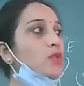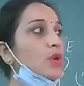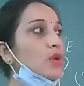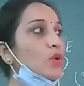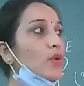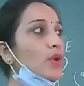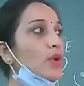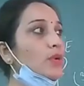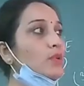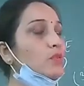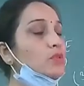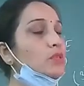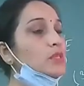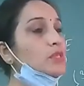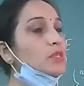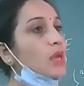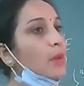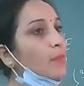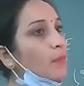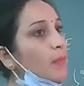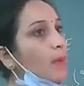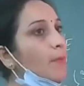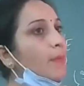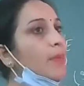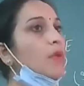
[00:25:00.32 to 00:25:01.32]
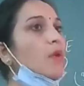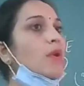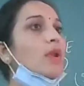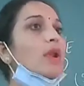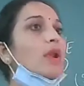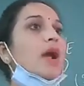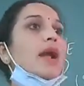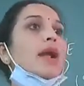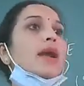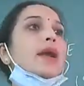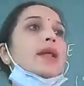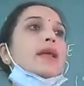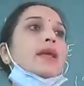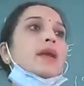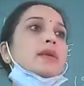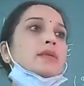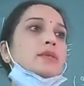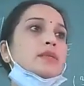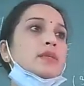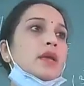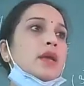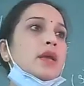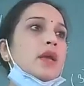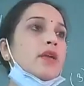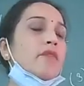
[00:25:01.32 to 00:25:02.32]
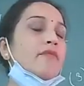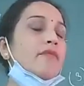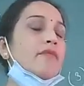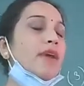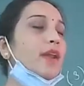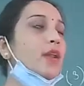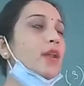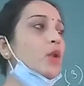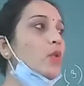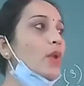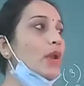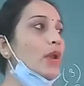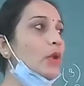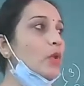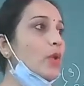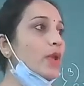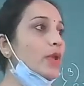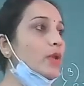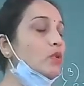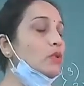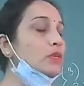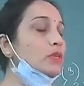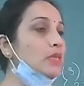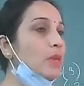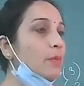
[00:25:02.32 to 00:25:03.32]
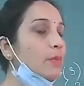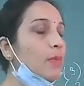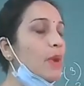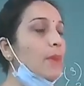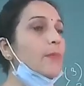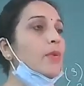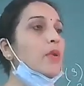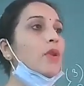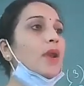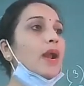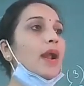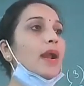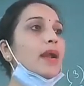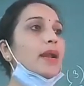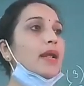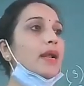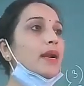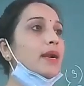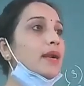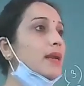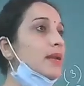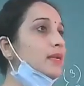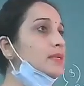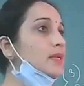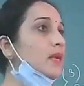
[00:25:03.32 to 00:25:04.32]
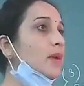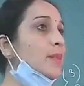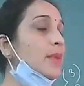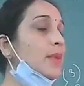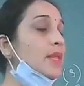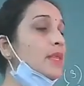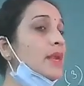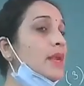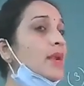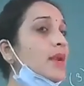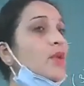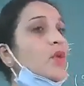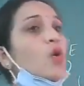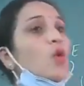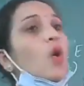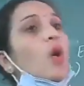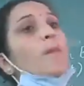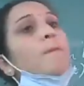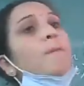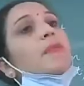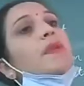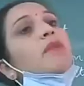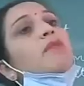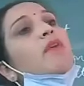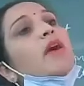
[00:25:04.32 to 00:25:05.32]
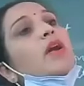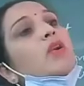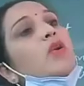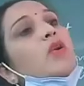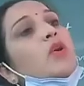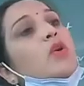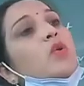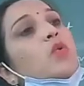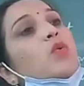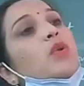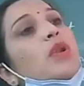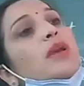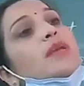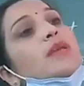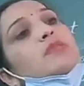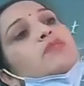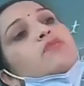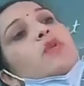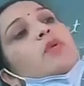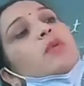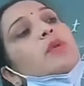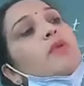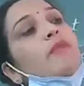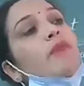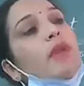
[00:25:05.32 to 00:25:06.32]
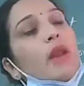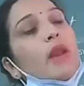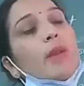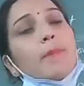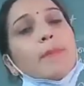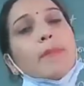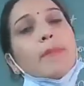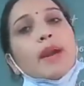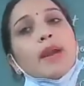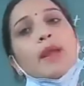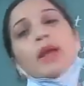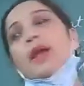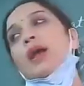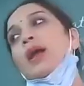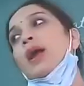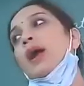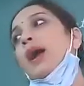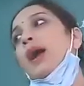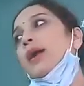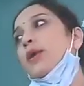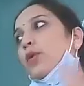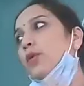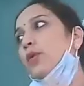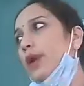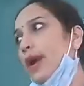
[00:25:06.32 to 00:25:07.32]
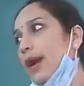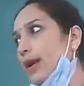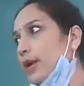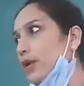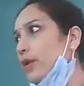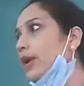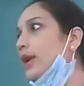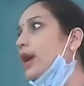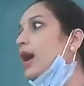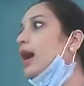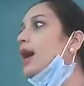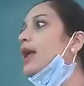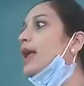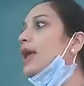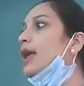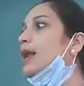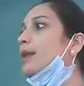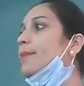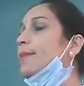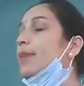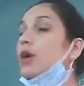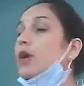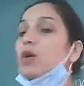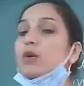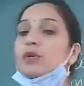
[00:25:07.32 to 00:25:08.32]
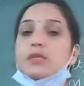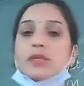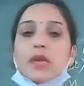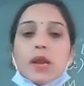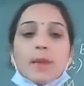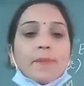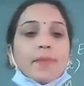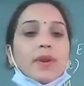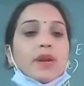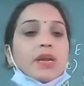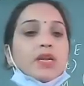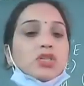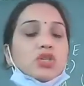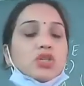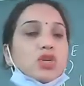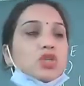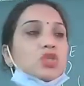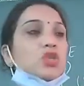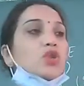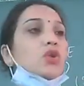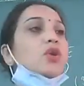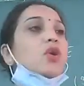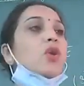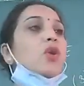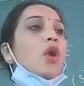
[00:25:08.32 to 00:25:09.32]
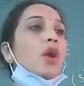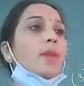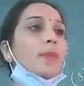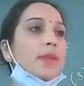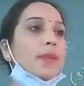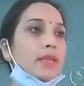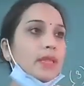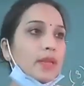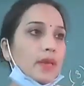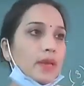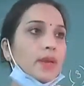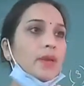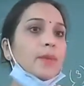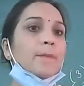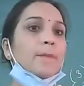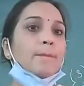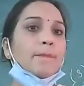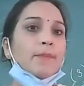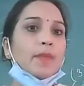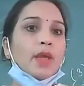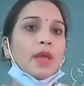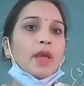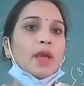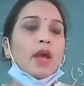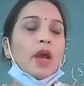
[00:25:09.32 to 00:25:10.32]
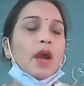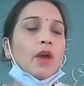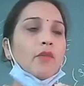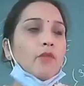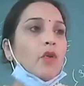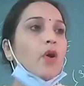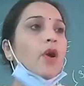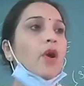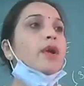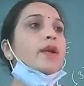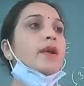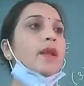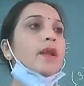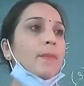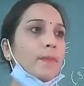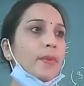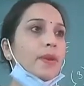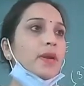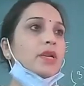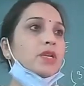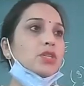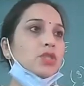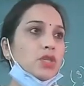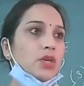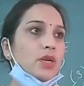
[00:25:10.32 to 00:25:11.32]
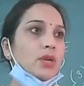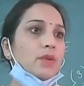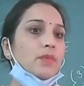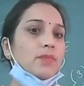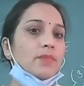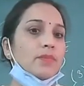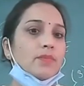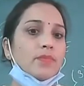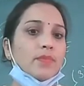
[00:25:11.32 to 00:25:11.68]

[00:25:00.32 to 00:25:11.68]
you are going to sum up your ideas. When you are going to sum up your idea, it doesn't mean that you copy 1 or 2 lines from development and you write down again, because repetition should not be there. Avoid repetition.